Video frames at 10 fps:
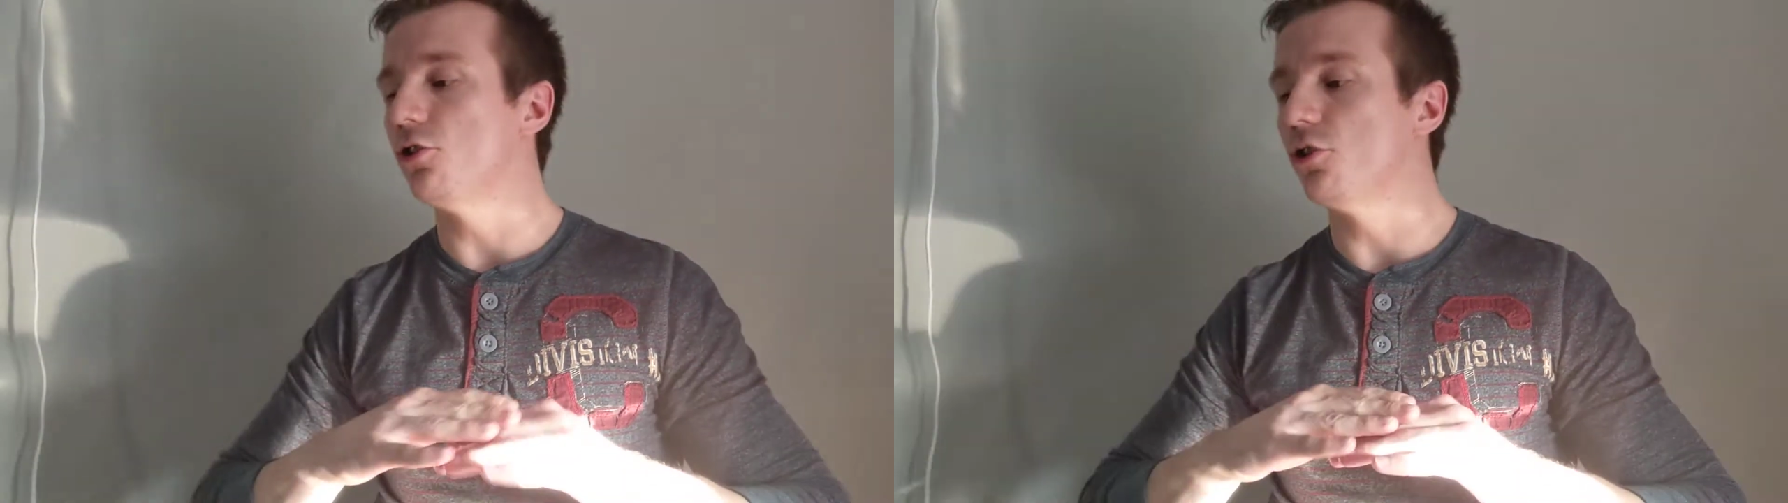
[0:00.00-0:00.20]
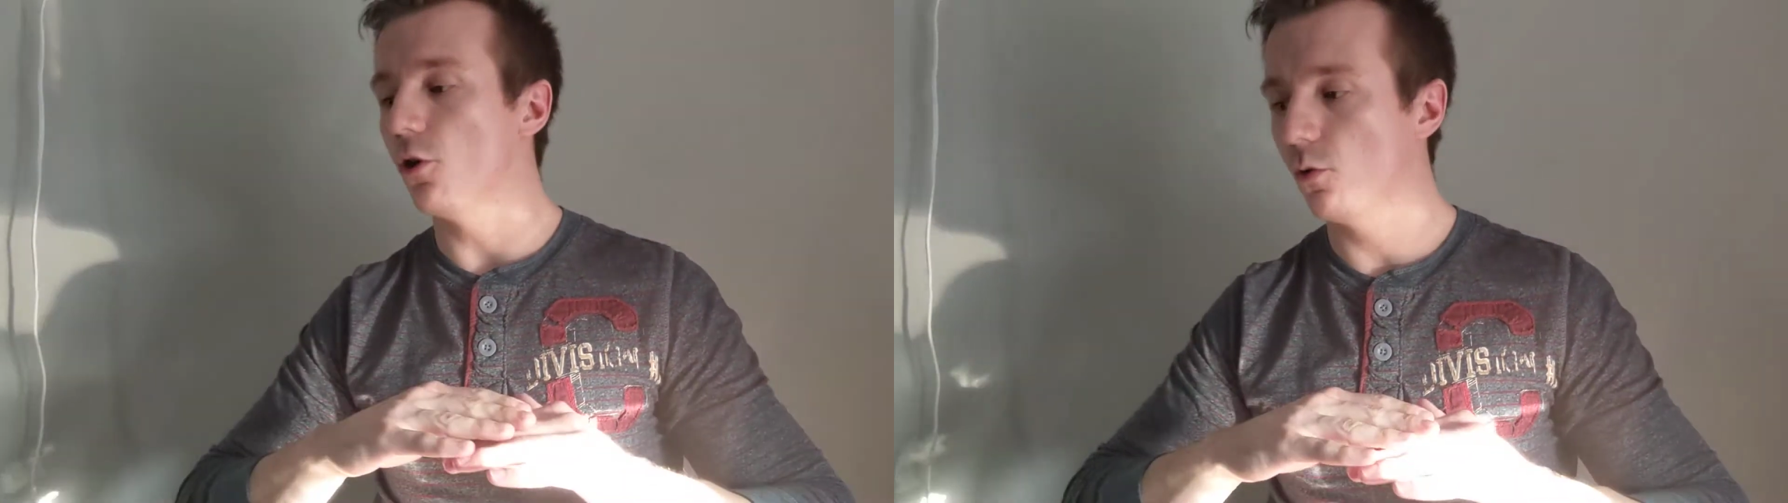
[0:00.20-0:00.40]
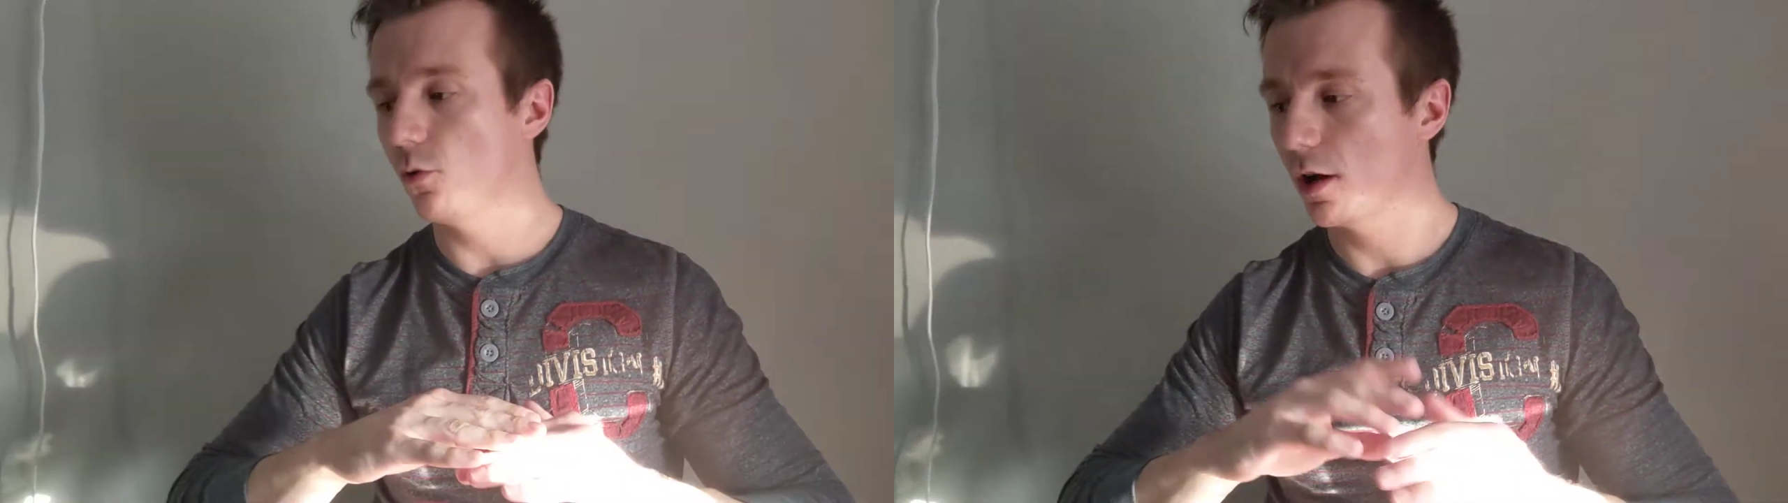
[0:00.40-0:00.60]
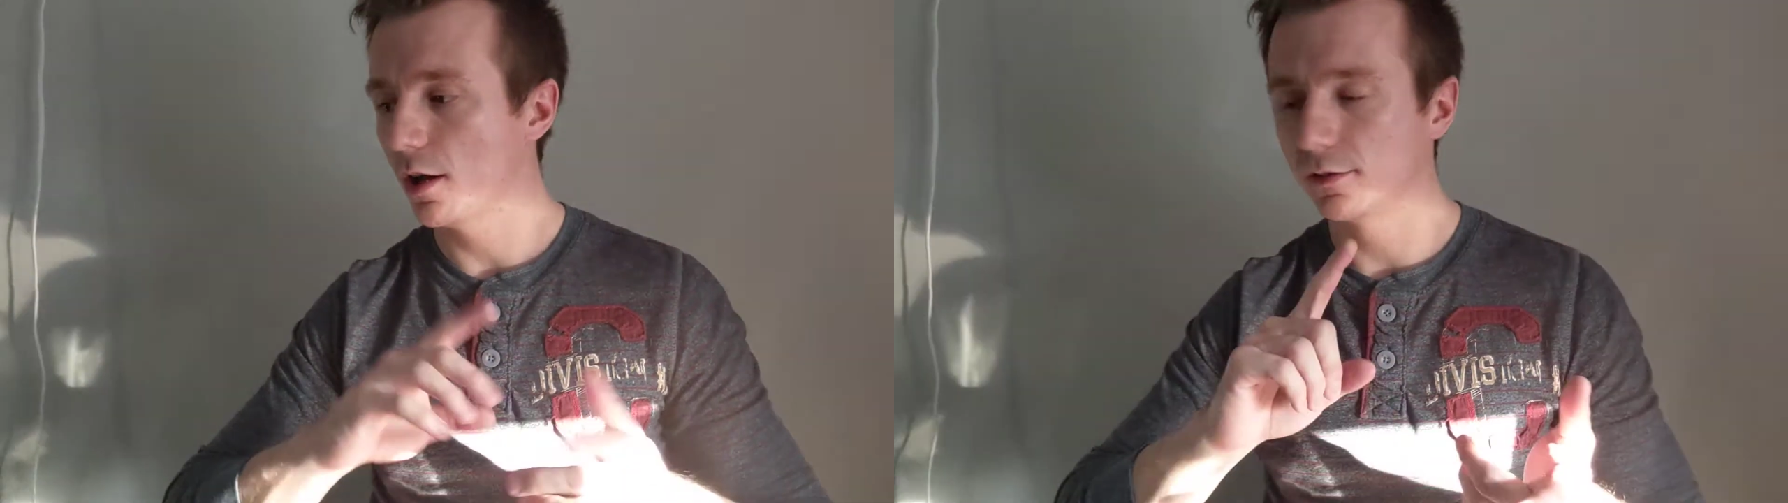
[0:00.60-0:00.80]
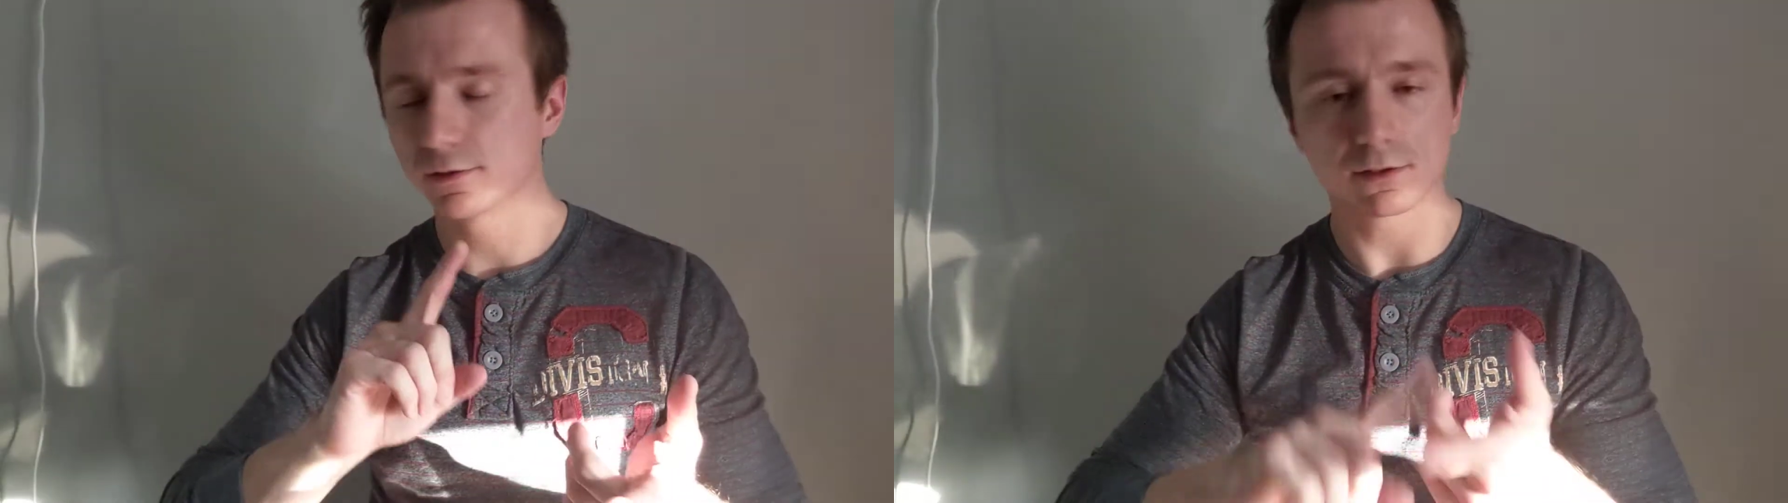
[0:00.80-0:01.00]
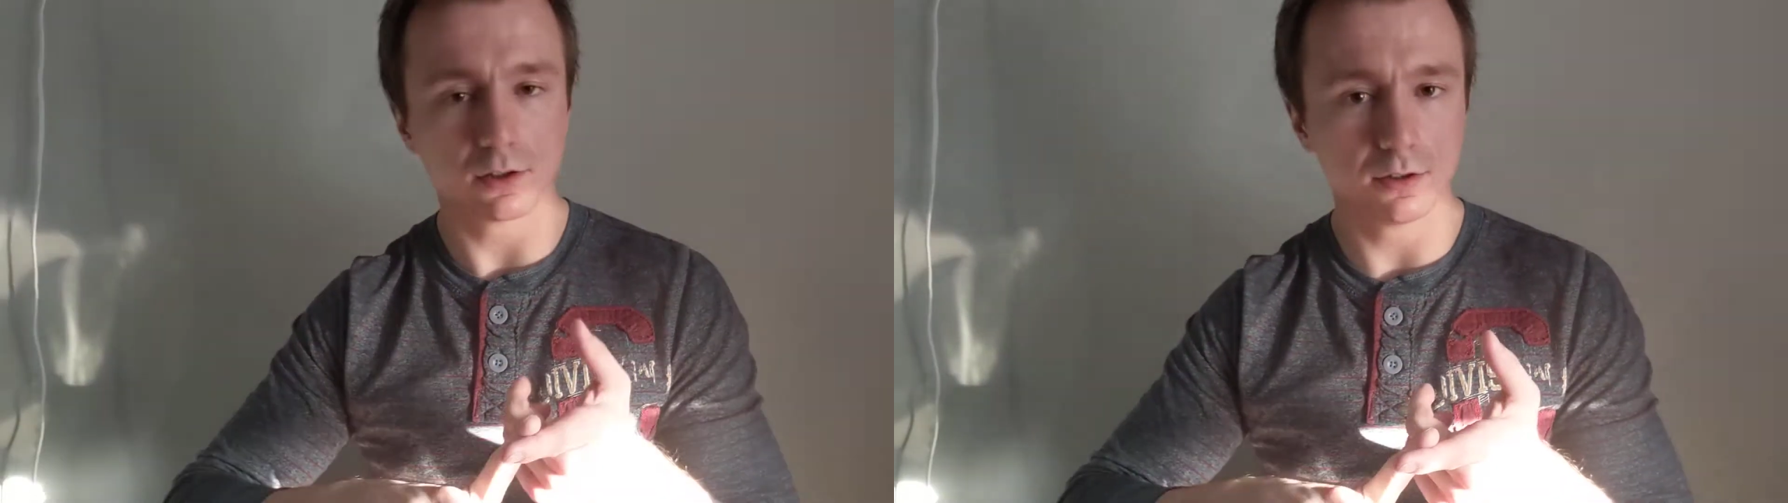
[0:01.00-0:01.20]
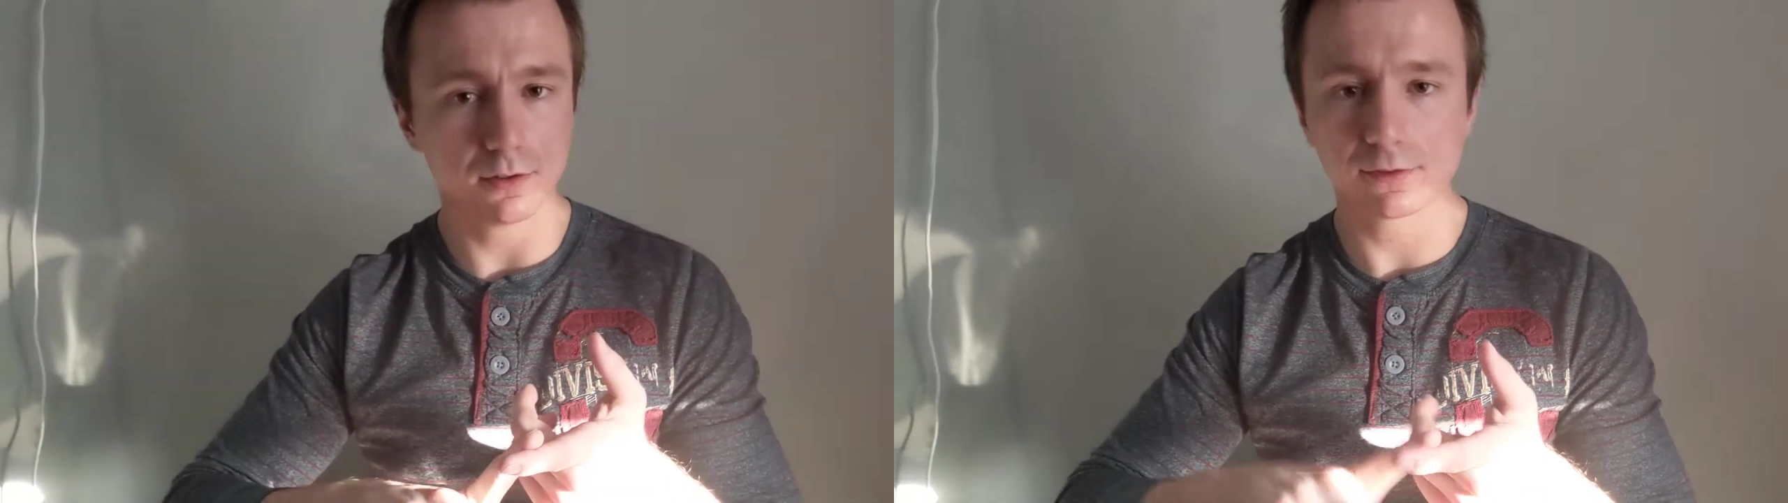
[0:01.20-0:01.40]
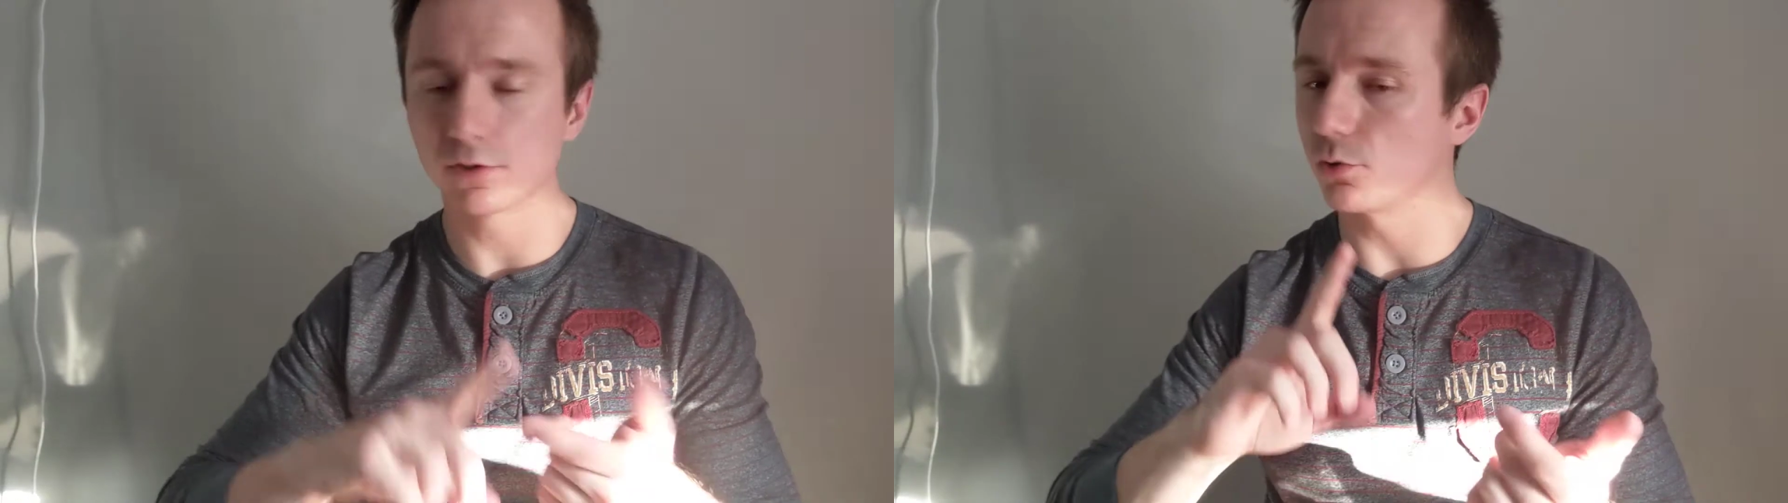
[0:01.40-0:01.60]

No slurs,